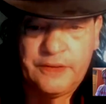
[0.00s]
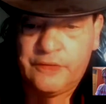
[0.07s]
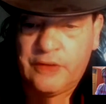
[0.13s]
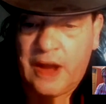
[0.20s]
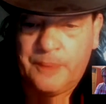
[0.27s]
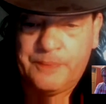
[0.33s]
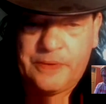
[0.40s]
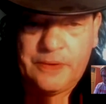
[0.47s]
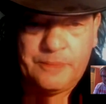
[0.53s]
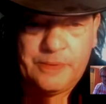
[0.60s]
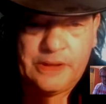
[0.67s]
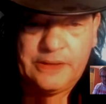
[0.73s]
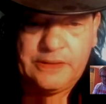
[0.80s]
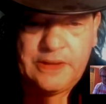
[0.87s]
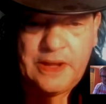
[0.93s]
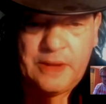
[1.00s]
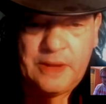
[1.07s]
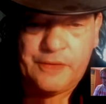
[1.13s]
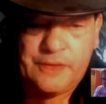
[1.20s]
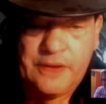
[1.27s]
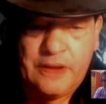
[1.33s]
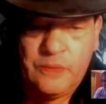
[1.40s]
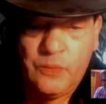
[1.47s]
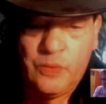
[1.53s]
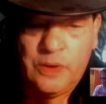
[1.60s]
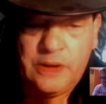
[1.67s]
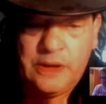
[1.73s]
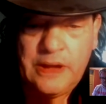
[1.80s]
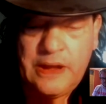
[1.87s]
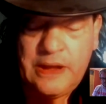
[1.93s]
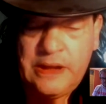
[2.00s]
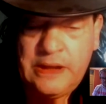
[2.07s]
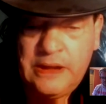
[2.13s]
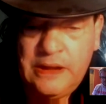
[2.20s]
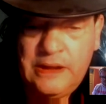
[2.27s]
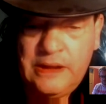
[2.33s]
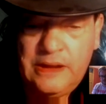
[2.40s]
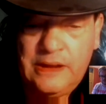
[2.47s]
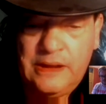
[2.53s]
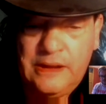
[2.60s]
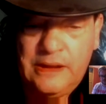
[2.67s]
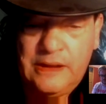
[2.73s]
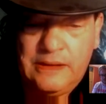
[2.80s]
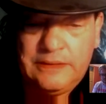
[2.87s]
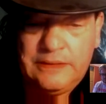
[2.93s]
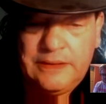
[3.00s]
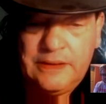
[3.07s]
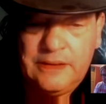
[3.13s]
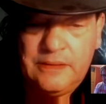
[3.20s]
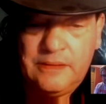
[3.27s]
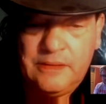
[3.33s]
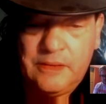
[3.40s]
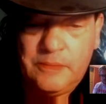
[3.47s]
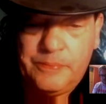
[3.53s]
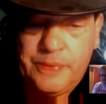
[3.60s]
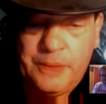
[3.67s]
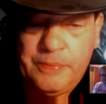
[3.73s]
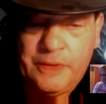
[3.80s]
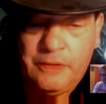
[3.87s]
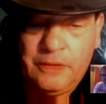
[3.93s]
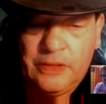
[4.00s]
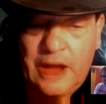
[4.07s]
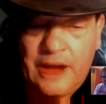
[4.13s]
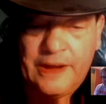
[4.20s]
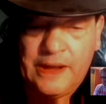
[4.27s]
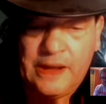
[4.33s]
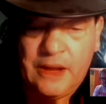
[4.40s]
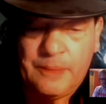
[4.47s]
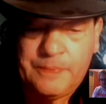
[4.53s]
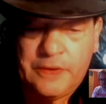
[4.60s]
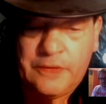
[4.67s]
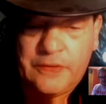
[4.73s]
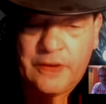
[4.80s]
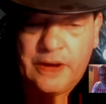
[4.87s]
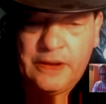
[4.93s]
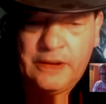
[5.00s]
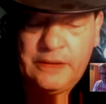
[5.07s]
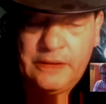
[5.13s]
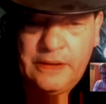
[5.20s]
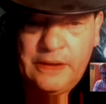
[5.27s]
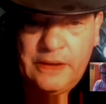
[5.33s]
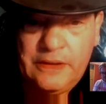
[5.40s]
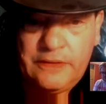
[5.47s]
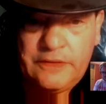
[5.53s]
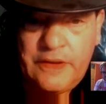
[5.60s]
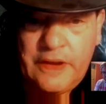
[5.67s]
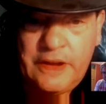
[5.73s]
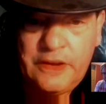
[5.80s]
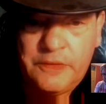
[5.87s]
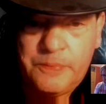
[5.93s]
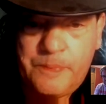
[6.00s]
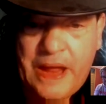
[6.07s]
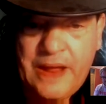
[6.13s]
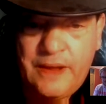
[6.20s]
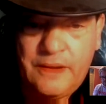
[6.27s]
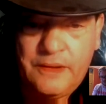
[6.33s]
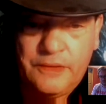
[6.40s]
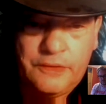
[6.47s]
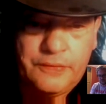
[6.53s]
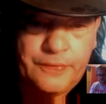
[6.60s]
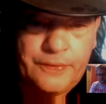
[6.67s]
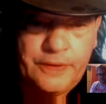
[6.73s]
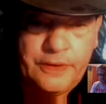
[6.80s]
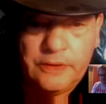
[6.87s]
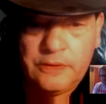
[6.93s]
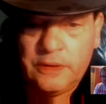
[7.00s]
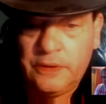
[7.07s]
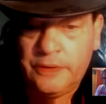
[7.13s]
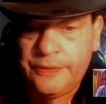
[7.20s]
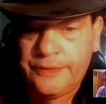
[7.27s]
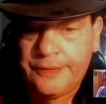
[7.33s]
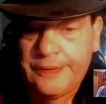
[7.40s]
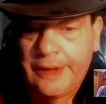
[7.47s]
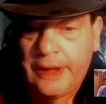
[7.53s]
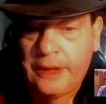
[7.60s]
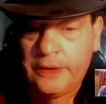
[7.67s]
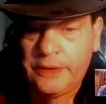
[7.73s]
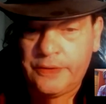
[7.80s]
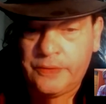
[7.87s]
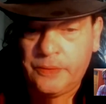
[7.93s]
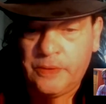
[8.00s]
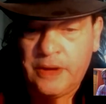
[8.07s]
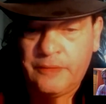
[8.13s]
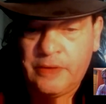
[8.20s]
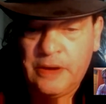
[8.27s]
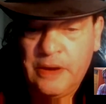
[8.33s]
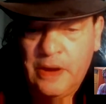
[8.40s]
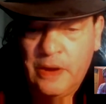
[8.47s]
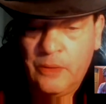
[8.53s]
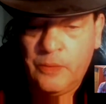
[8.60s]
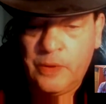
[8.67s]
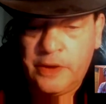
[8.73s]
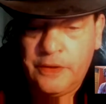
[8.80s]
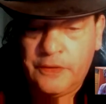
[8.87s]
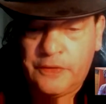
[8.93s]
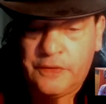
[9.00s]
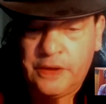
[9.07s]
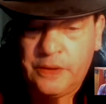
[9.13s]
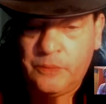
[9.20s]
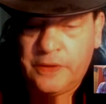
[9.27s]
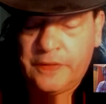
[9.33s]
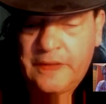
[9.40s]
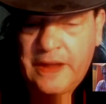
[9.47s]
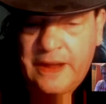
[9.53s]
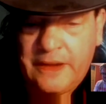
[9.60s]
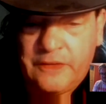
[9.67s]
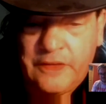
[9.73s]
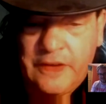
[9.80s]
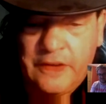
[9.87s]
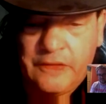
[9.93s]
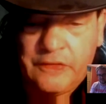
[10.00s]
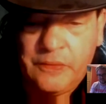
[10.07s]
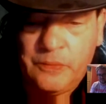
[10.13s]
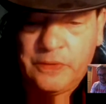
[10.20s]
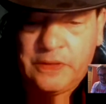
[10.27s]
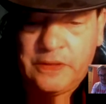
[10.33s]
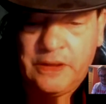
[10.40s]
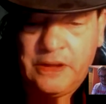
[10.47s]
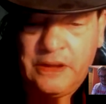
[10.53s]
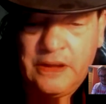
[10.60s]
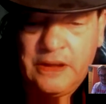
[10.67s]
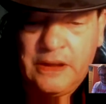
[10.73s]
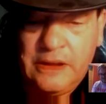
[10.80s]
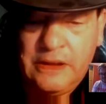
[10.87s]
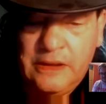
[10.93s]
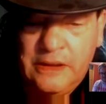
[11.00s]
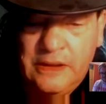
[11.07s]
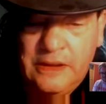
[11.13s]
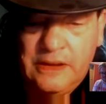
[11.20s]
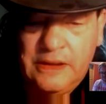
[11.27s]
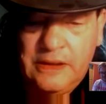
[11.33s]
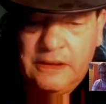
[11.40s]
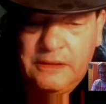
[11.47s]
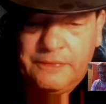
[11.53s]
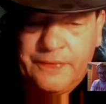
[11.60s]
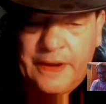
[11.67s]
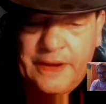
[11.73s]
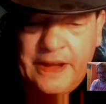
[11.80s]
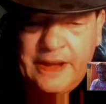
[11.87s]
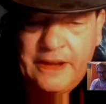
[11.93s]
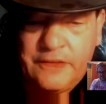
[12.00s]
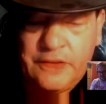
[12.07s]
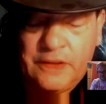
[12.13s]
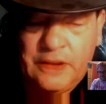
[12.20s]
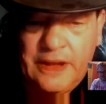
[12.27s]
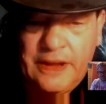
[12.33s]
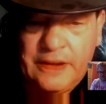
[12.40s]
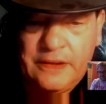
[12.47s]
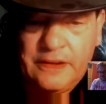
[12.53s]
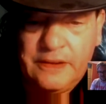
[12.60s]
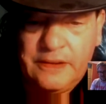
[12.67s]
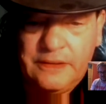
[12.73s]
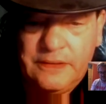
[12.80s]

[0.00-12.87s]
dropped something like 10% in one day, and then there are people lining up to try to change pounds for euros or dollars or whatever. What are you seeing with that, Jason, with the financial end?